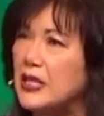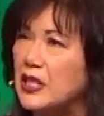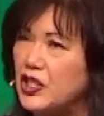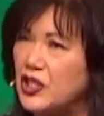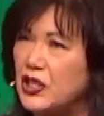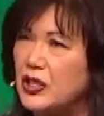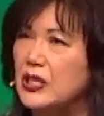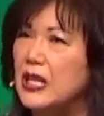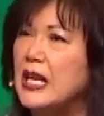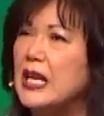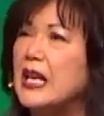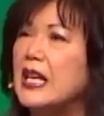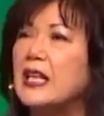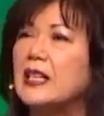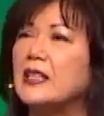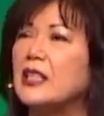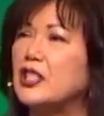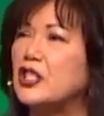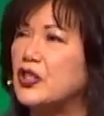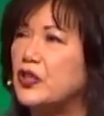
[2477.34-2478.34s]
in the,
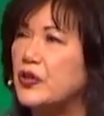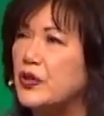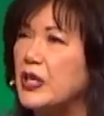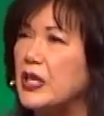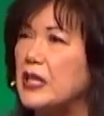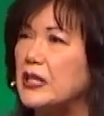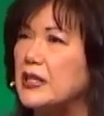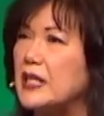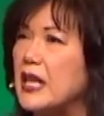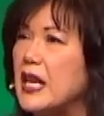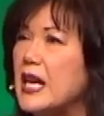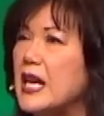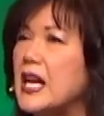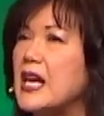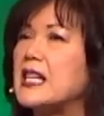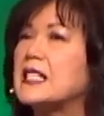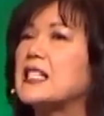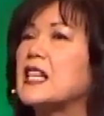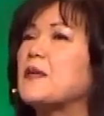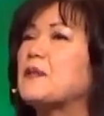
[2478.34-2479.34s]
in the streets,
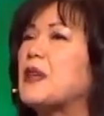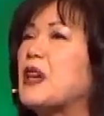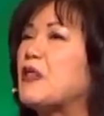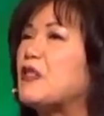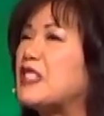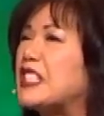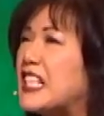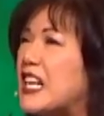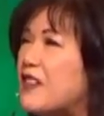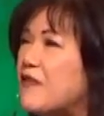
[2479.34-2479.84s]
except that it was